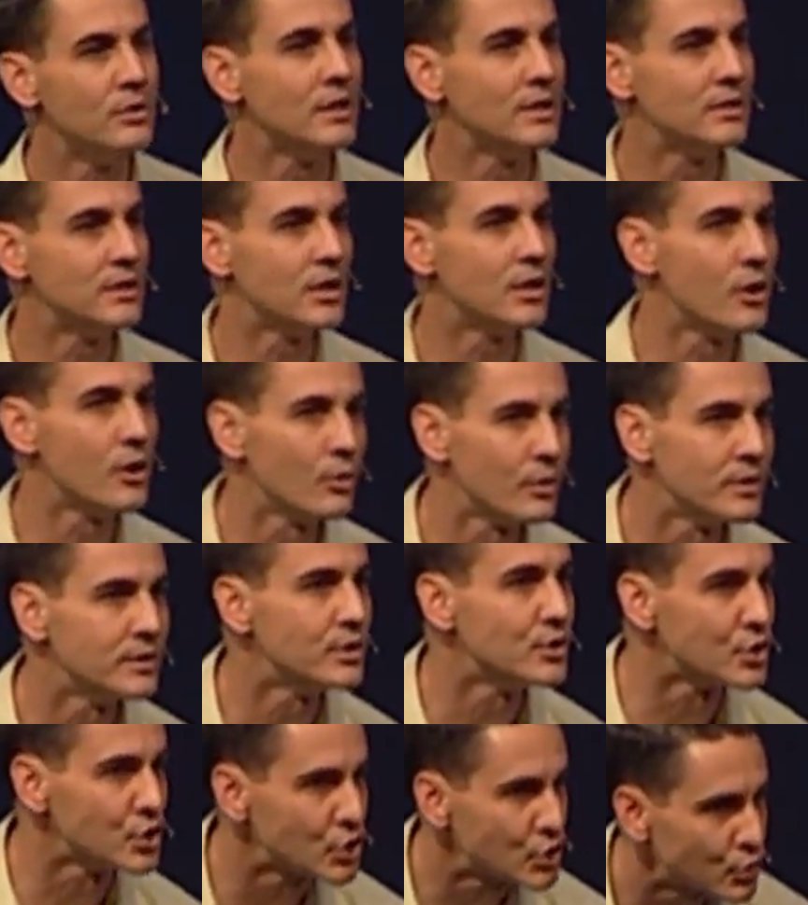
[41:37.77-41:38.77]
need to go and
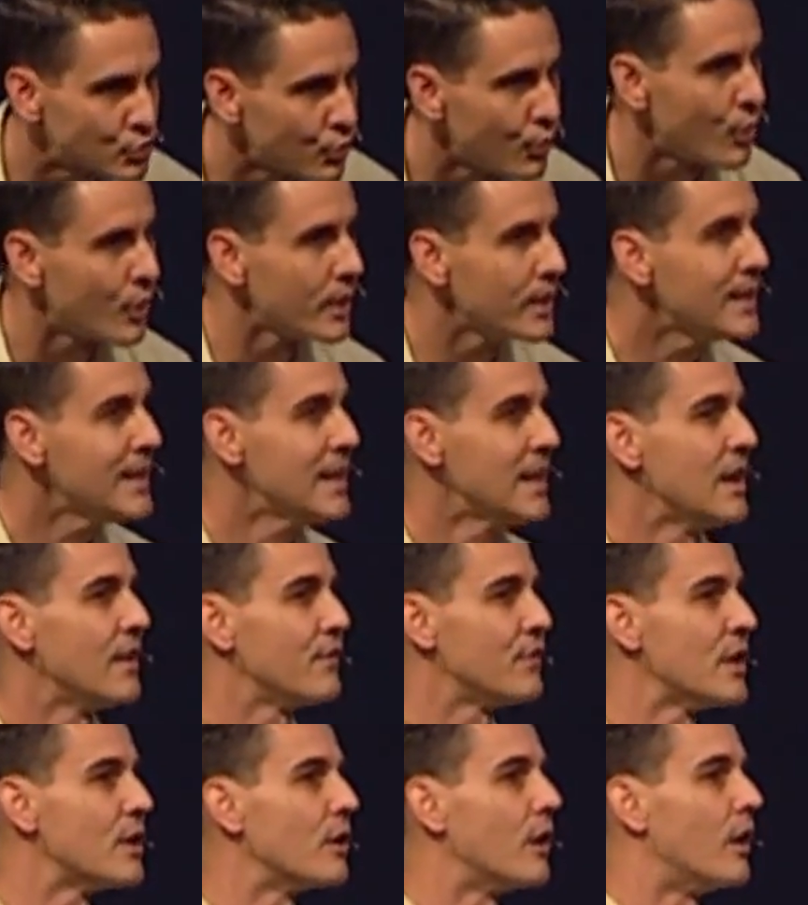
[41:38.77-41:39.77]
destroy,
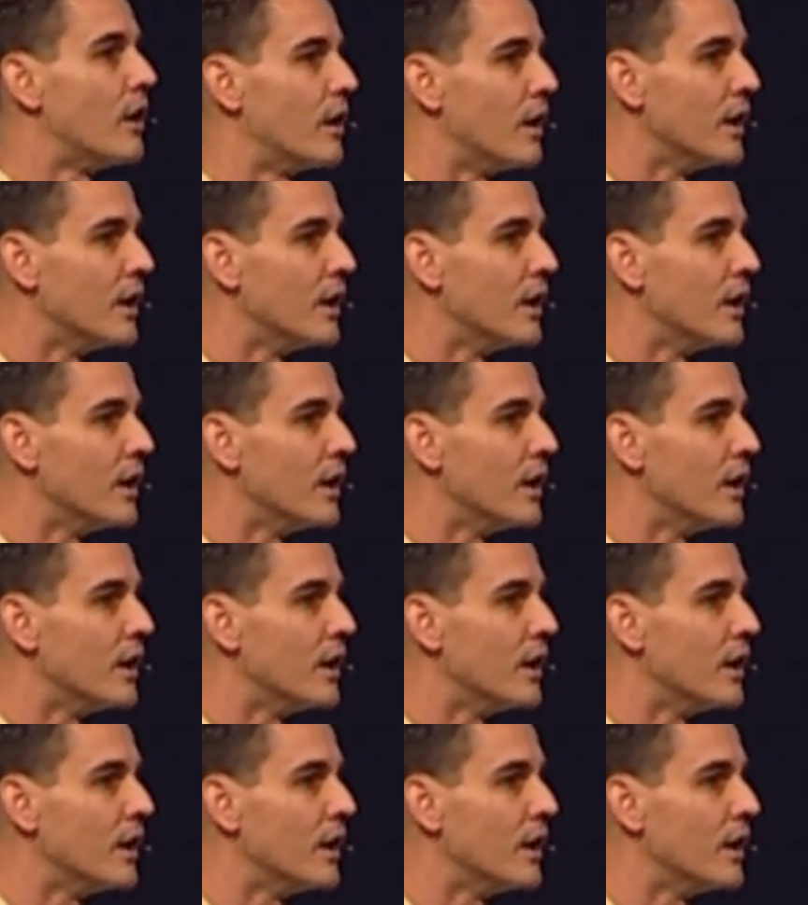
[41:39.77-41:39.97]
if there are